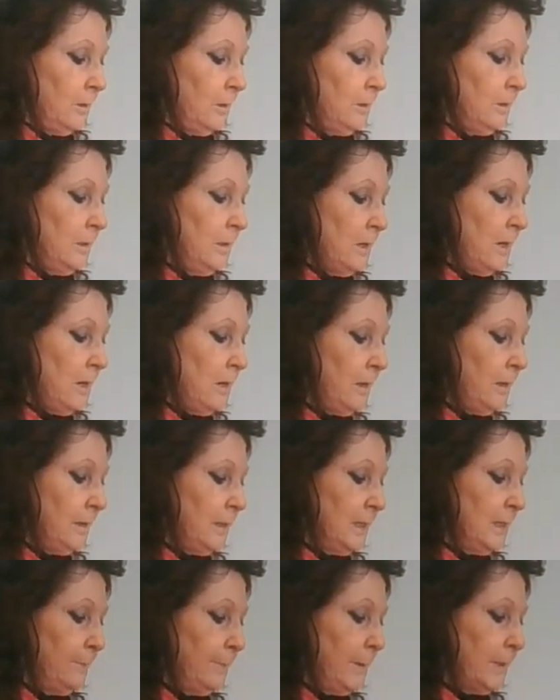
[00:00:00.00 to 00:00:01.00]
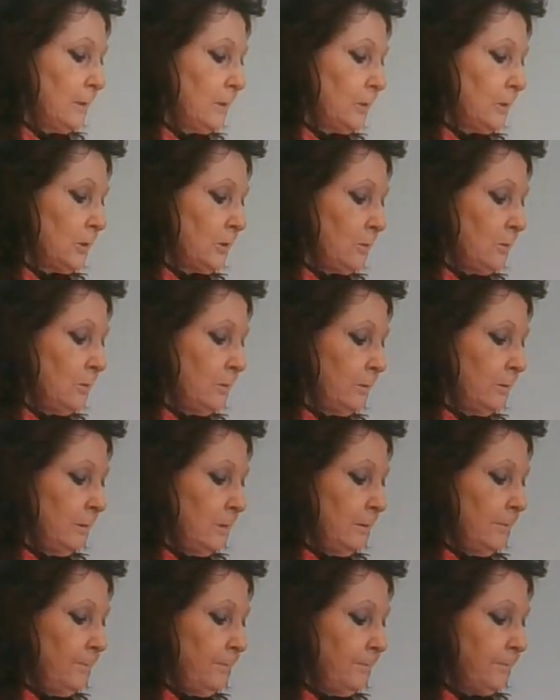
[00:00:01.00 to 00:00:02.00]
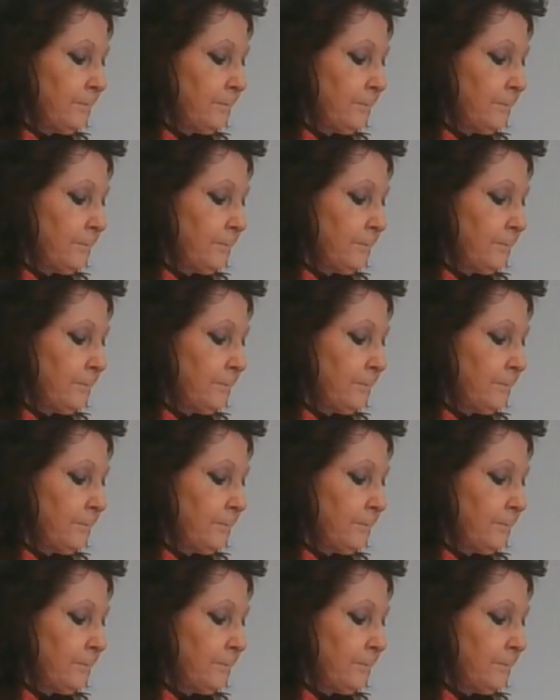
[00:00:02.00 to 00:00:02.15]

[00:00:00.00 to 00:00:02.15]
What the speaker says: gnarly bits on them.